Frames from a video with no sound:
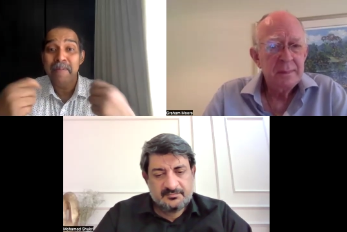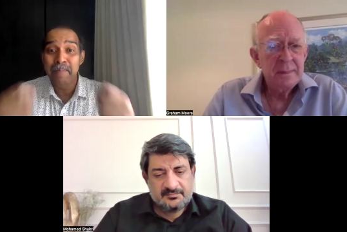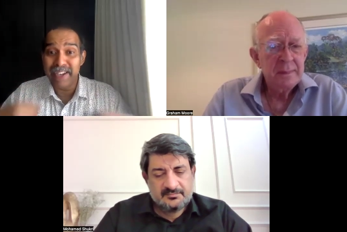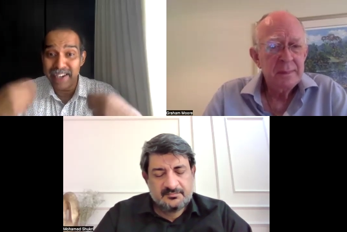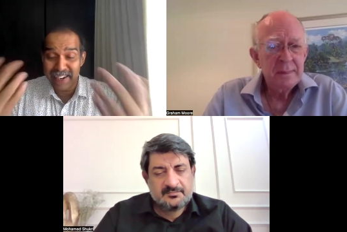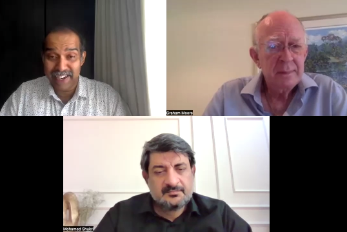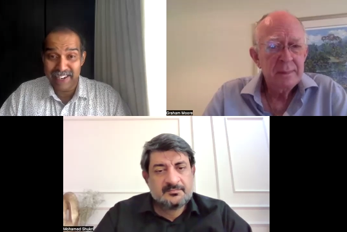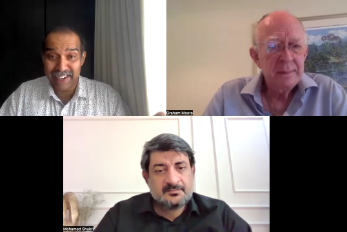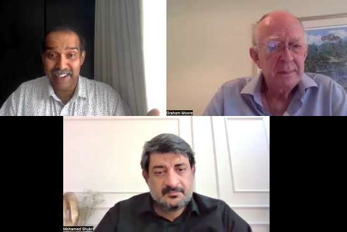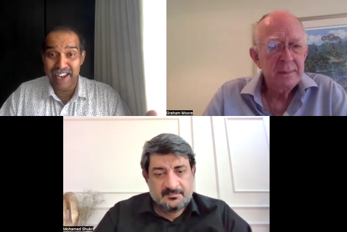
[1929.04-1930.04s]
Speaker 1: better
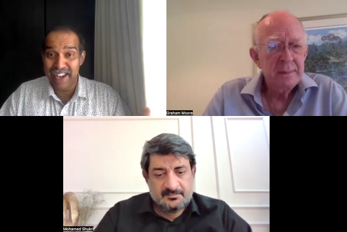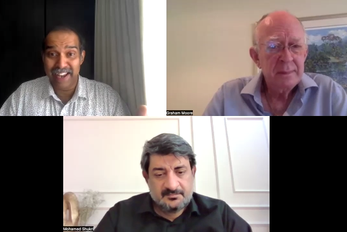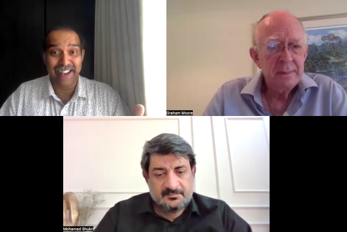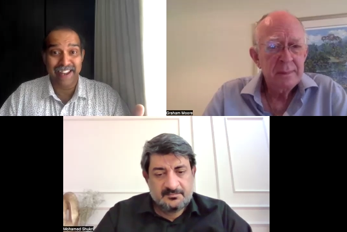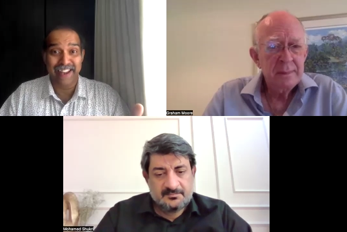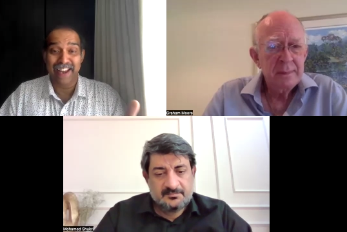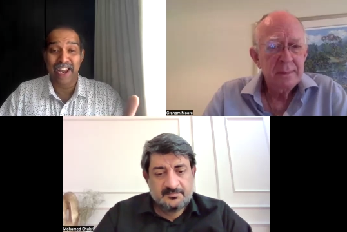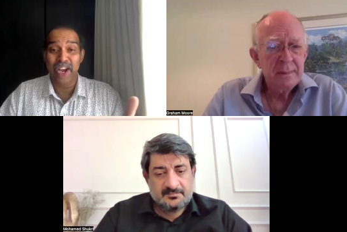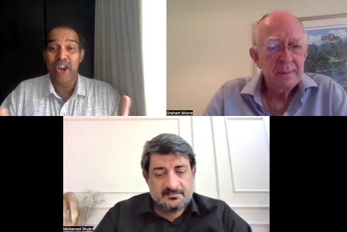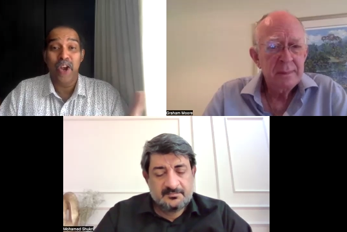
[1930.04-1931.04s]
uh,
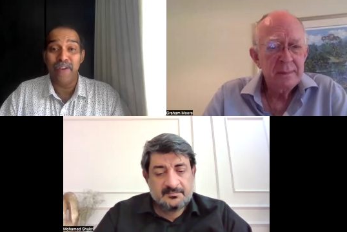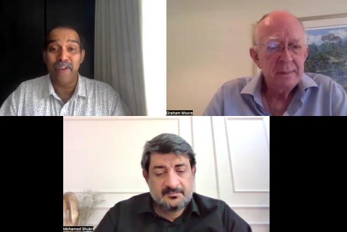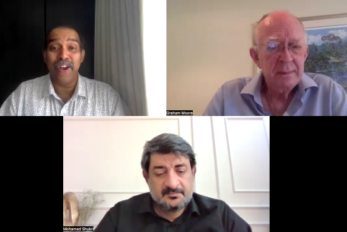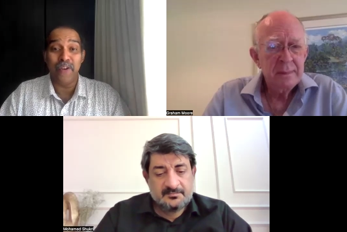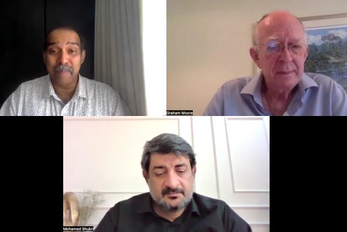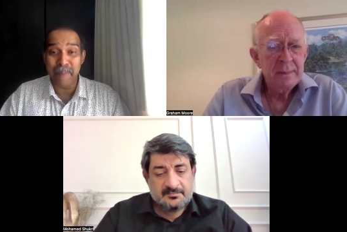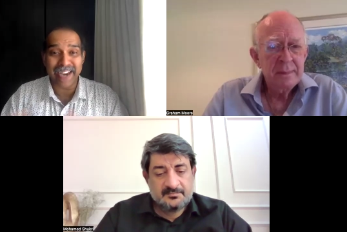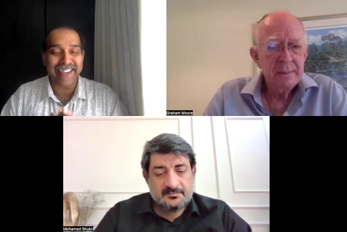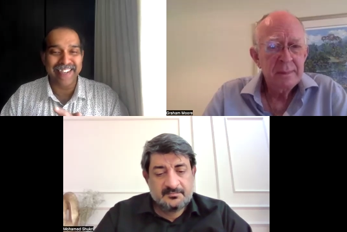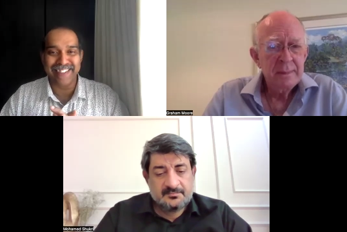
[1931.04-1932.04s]
innovative
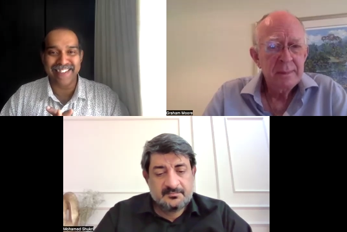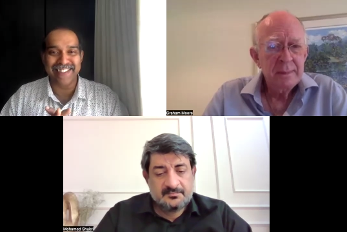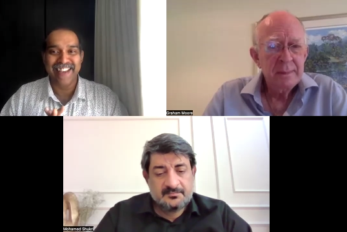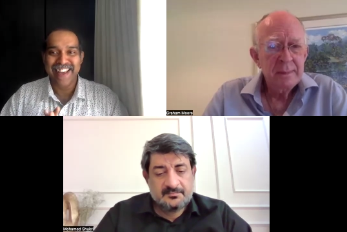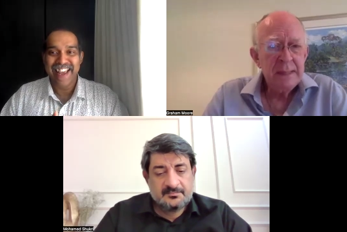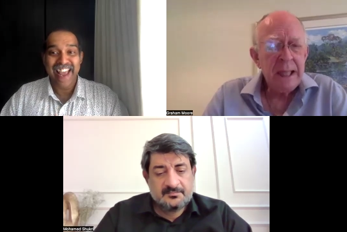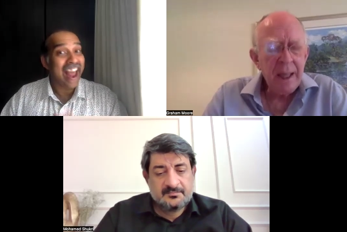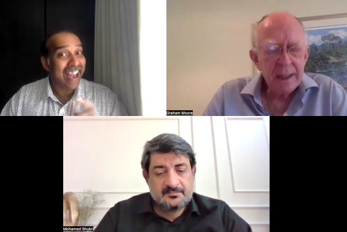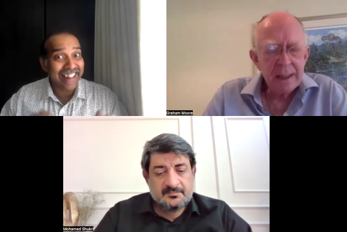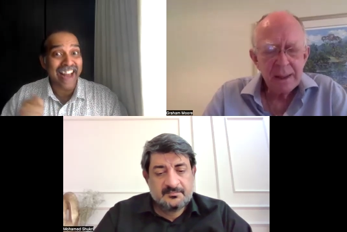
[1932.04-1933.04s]
practices, and
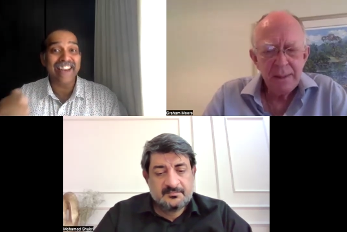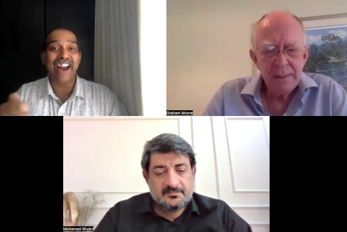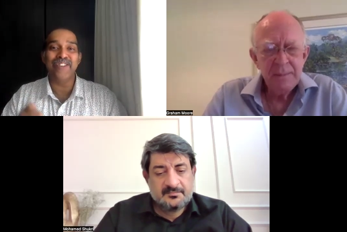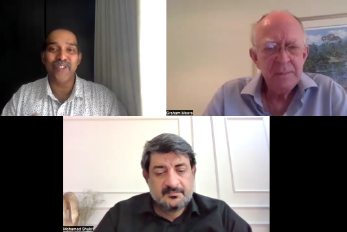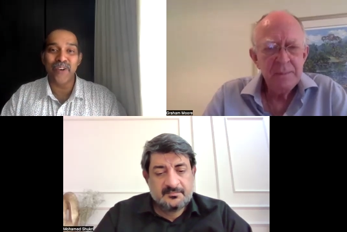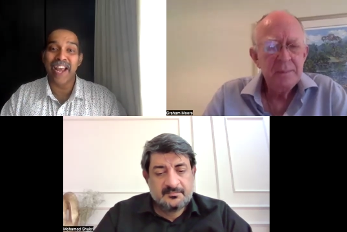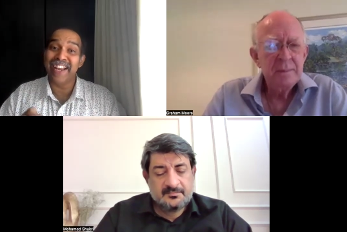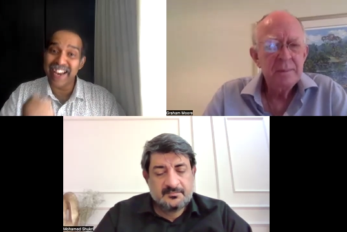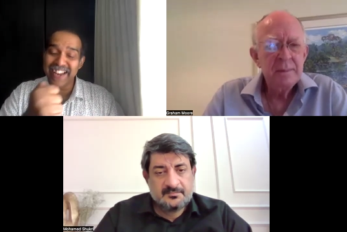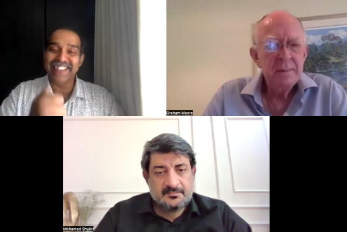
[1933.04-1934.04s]
yeah. that also
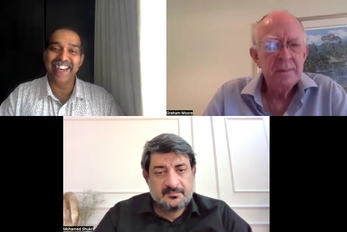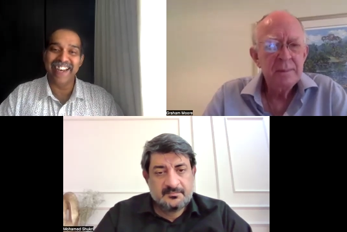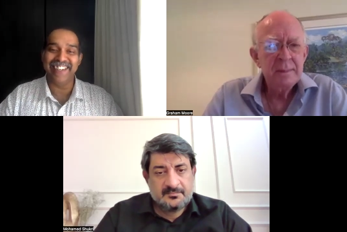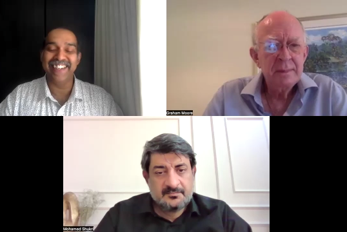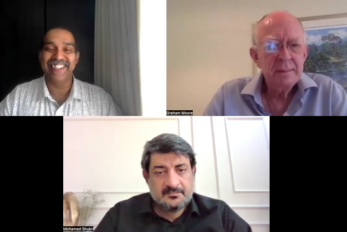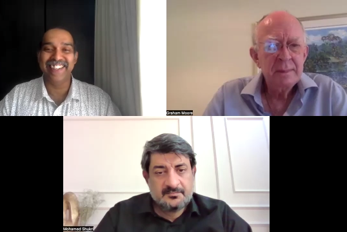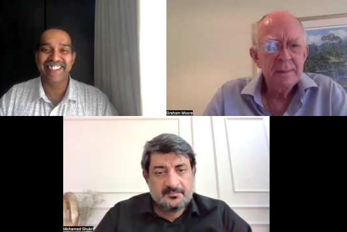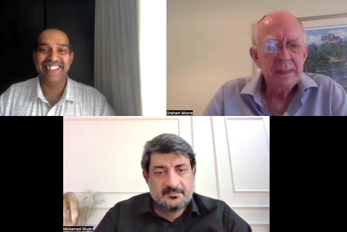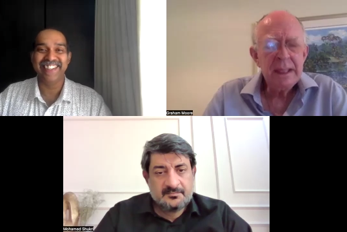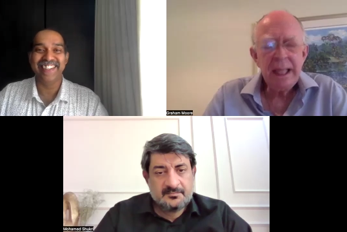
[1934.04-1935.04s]
encourages the heart.
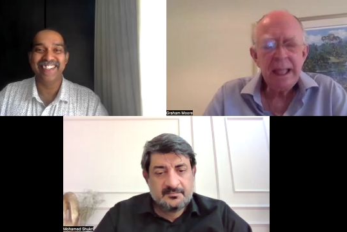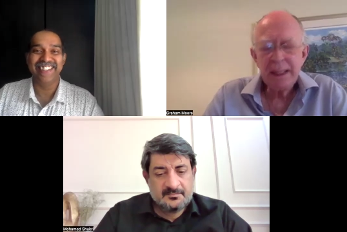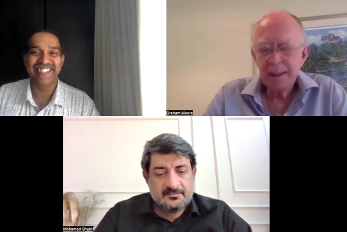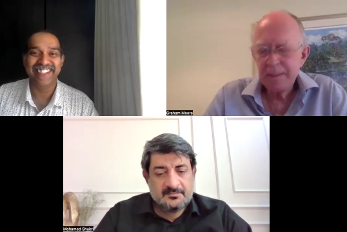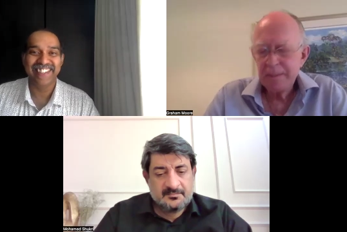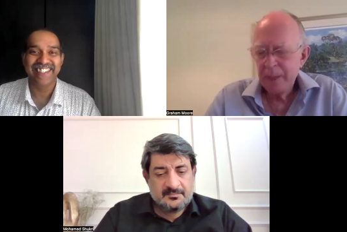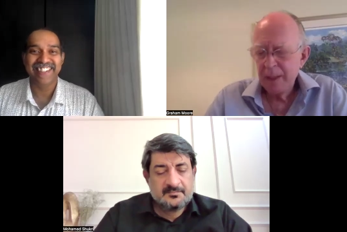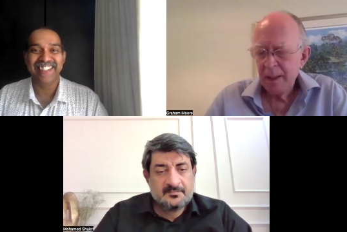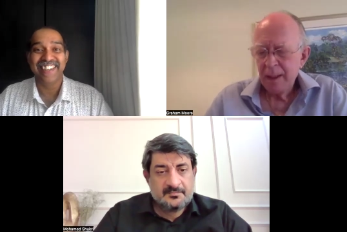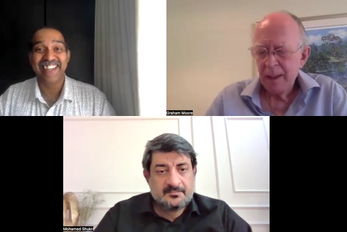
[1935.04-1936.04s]
Speaker 2: Yes.
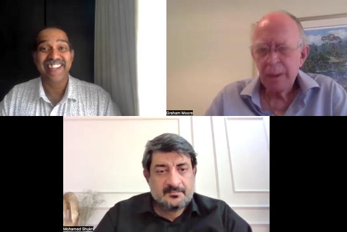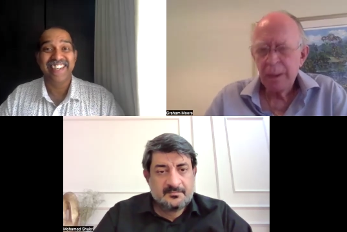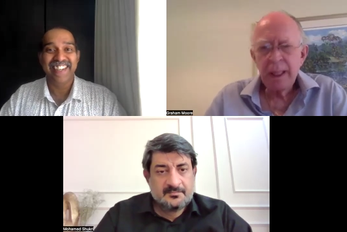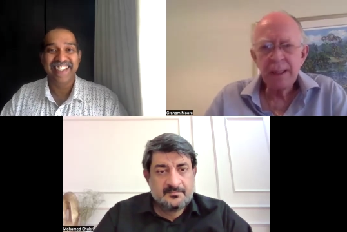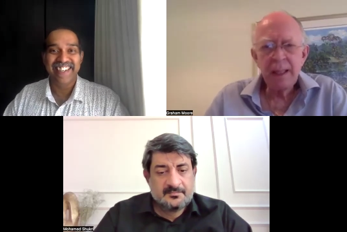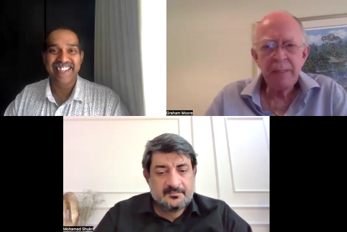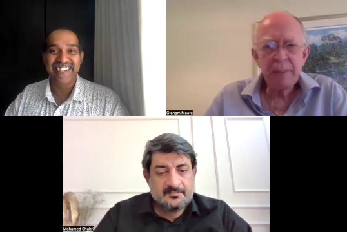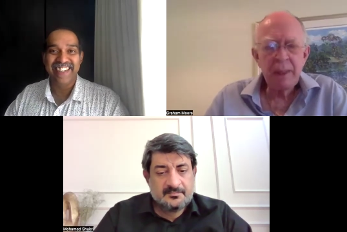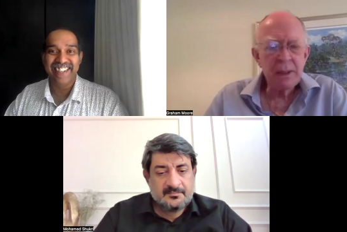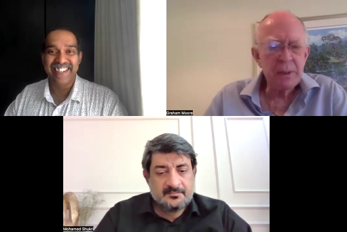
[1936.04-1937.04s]
Quick
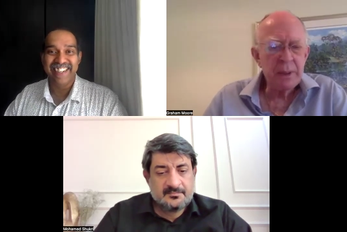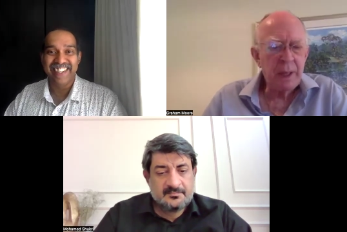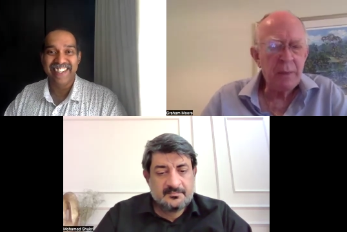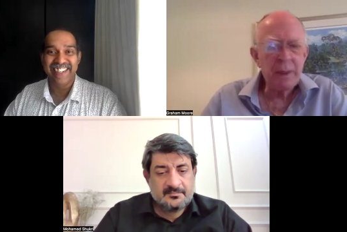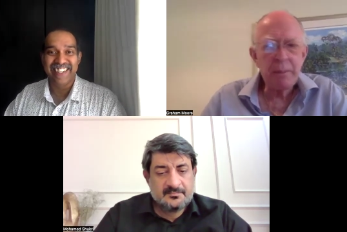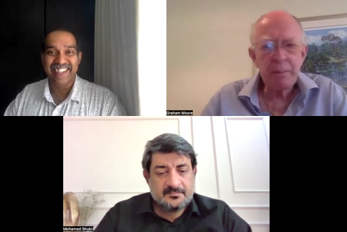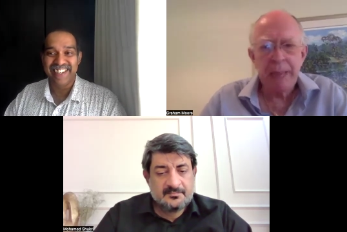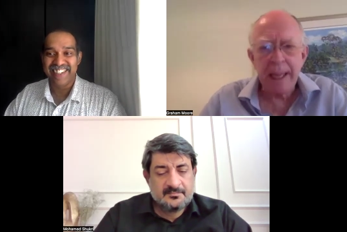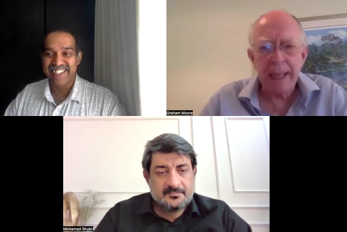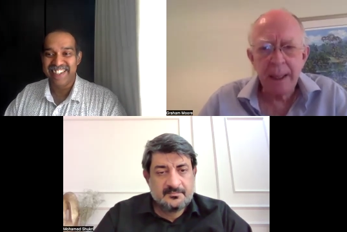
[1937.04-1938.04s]
example: I was working with the
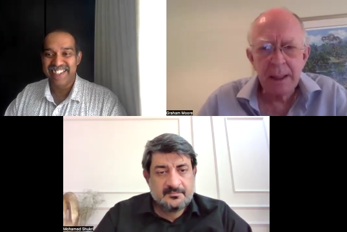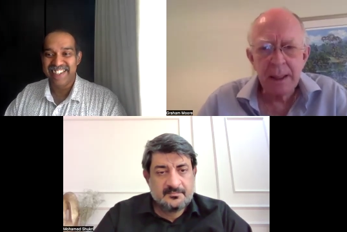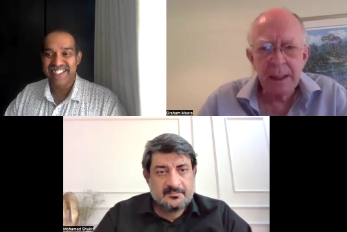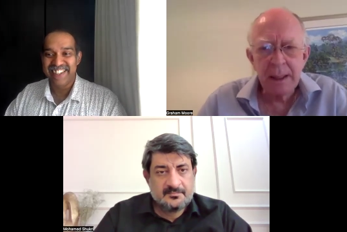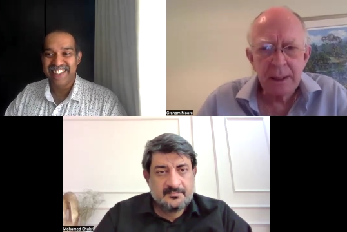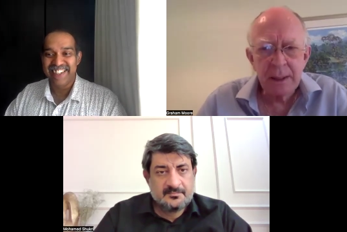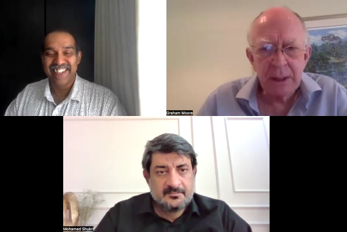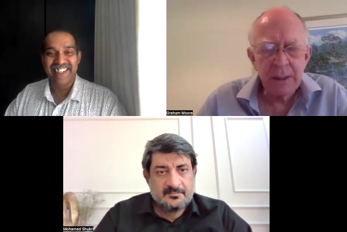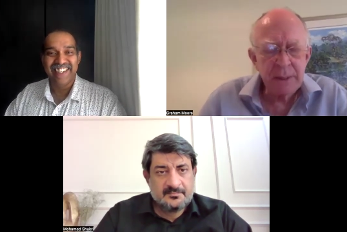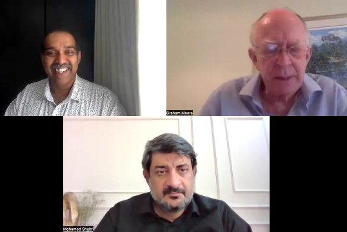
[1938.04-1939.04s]
banking
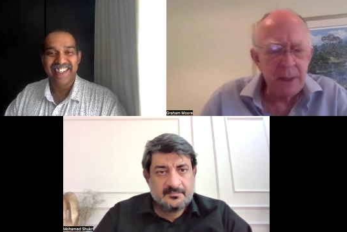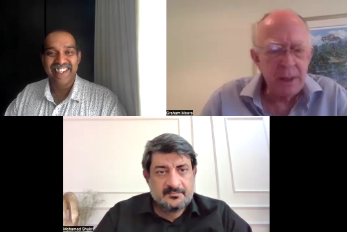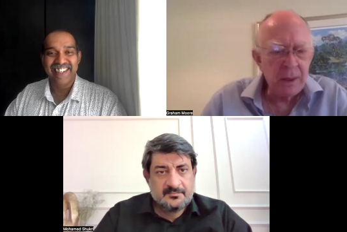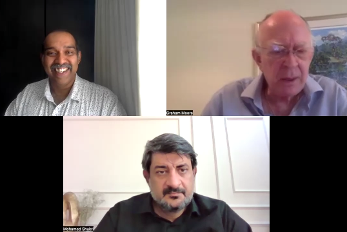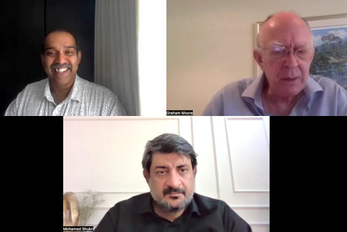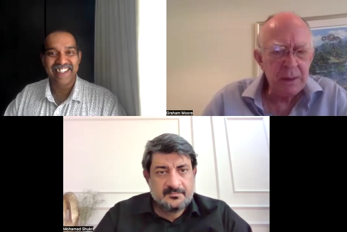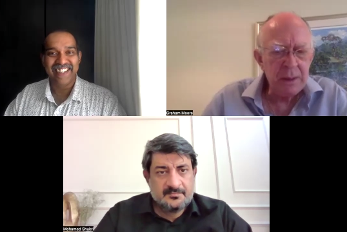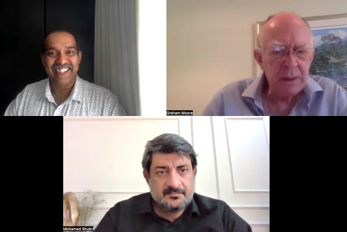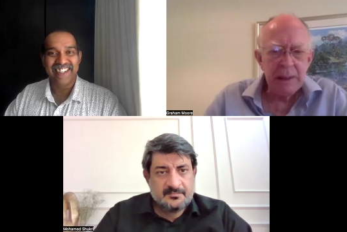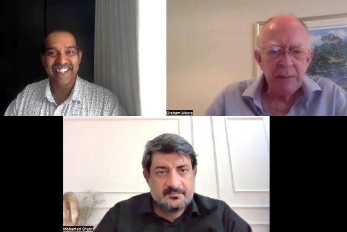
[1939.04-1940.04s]
sector, as we know,
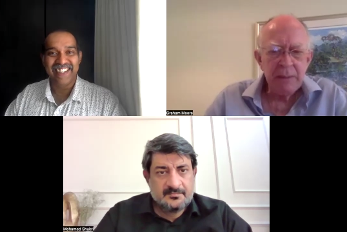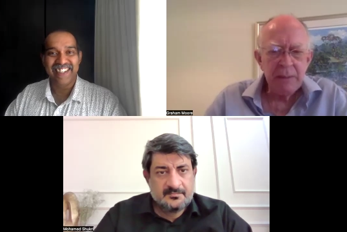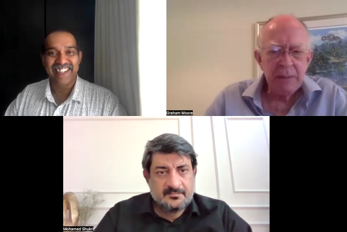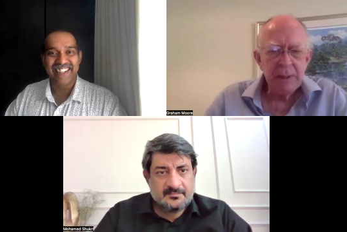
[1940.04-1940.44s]
with some